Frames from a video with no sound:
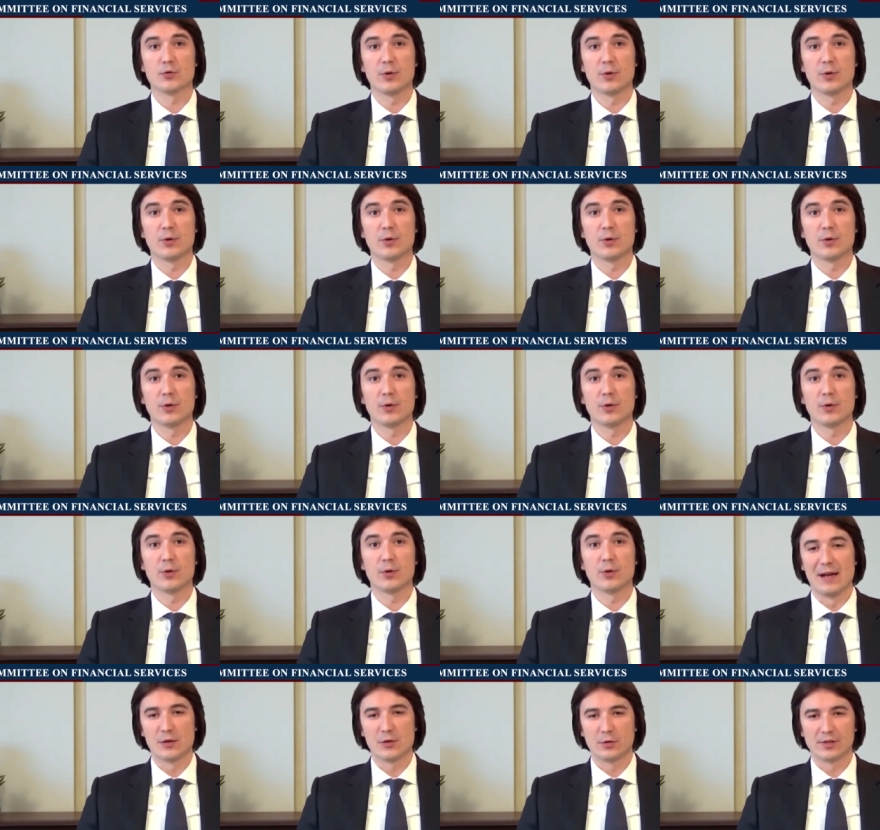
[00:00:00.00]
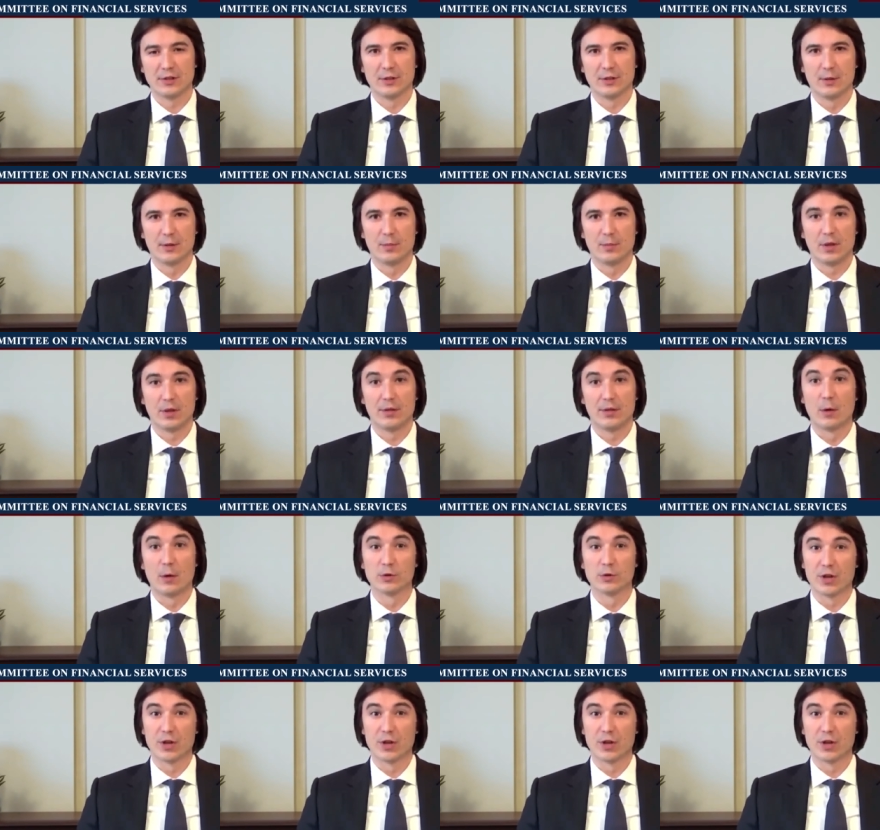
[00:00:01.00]
with a financial system
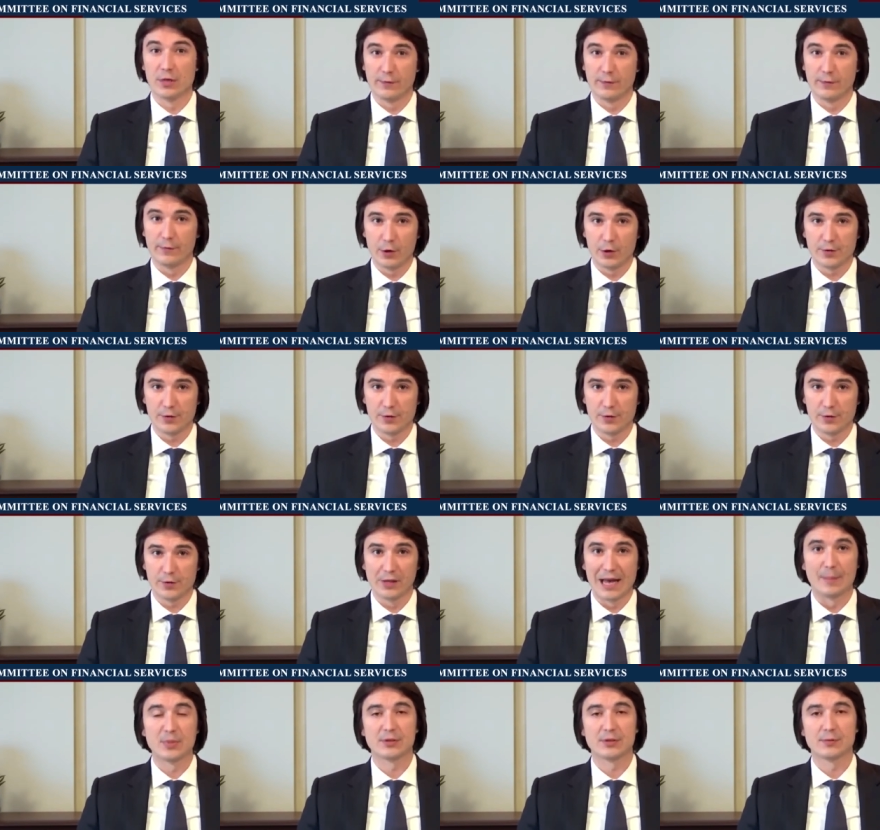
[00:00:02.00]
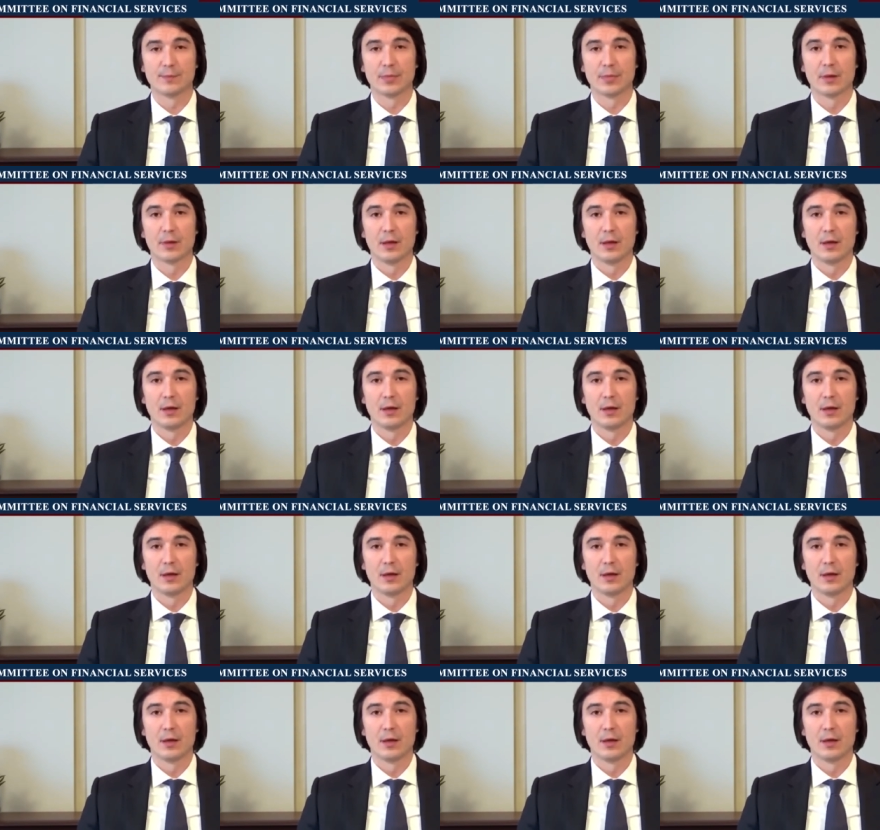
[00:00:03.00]
that was on the verge of collapse.